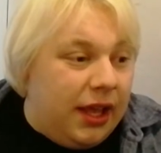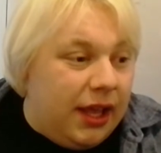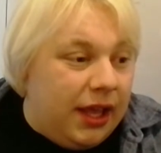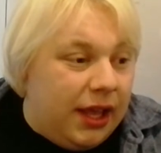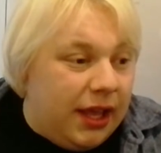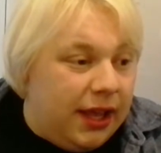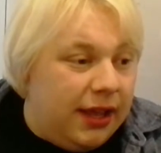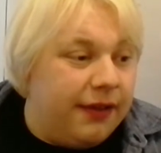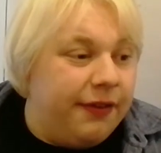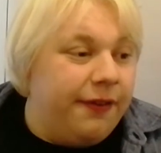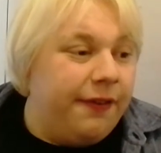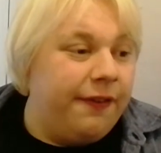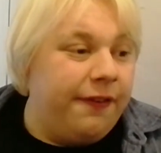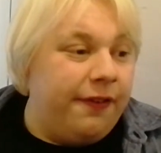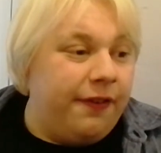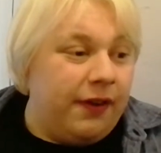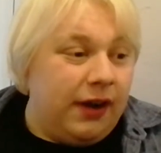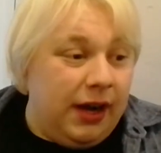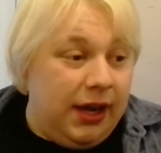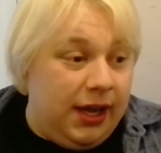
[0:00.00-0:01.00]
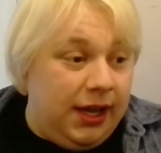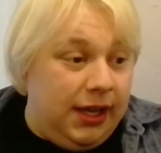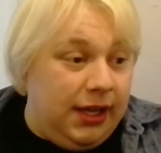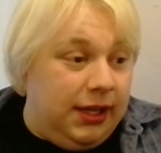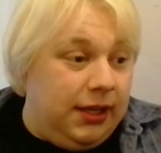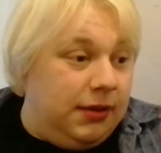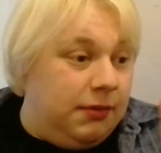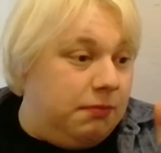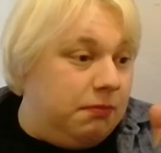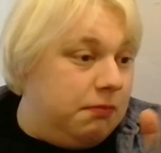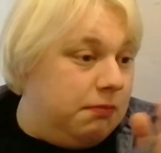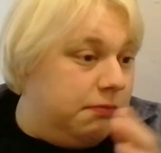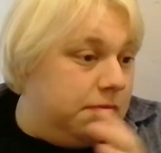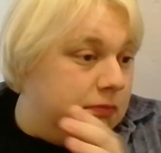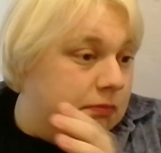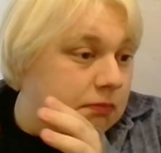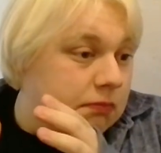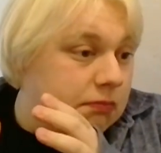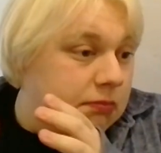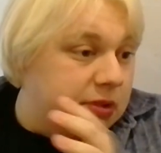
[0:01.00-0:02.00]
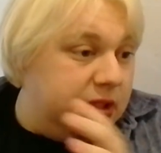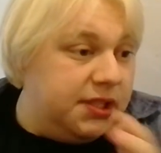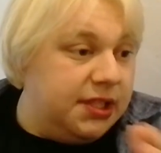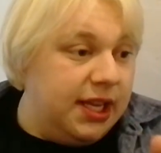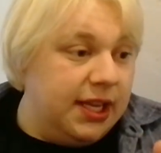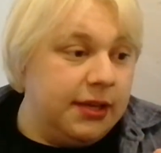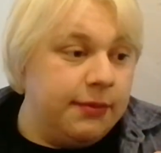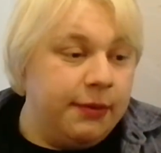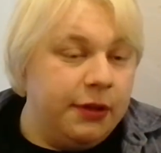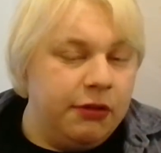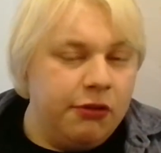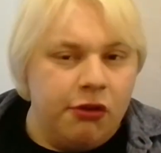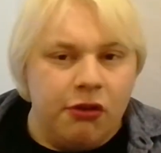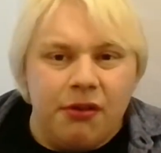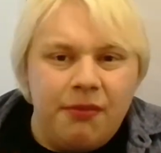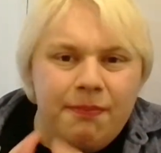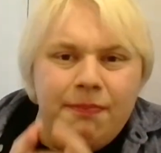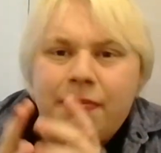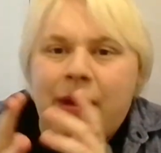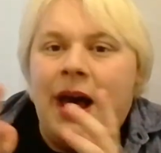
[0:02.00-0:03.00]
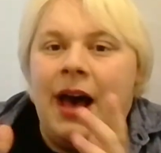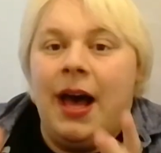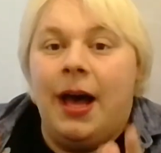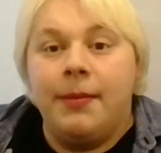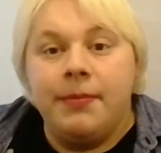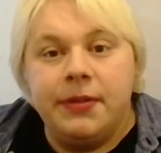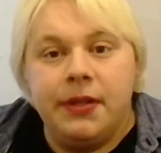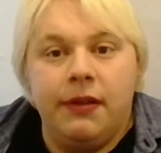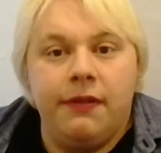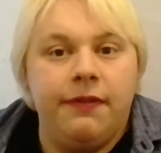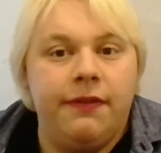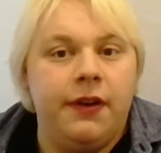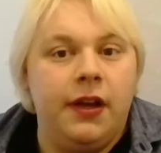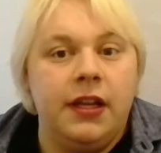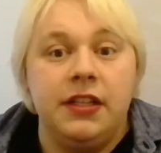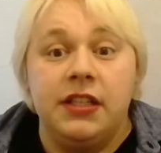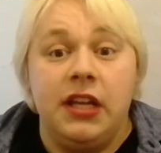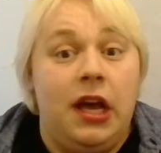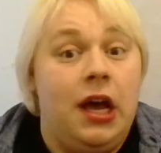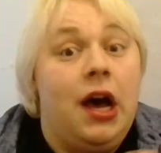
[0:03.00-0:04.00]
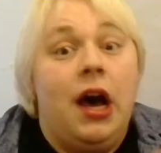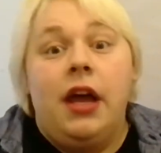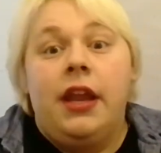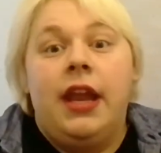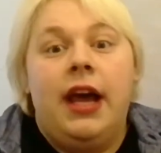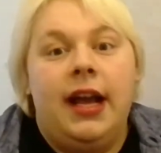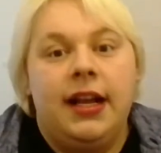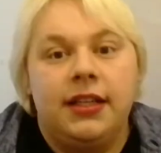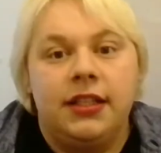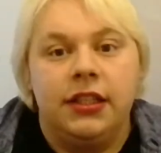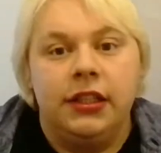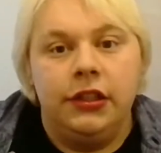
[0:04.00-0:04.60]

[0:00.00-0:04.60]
If I stayed a bit longer, perhaps I'd find an acting